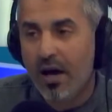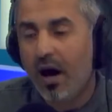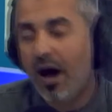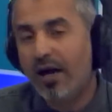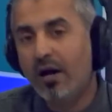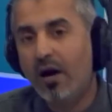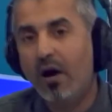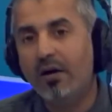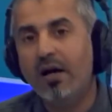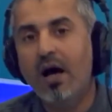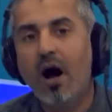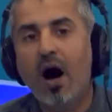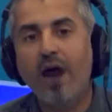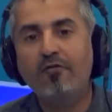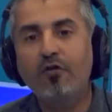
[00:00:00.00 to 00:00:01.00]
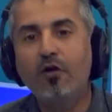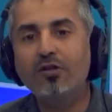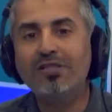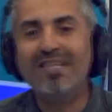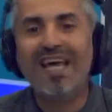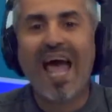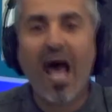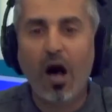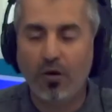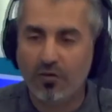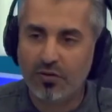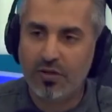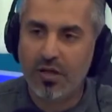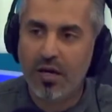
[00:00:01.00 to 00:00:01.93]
I've lost count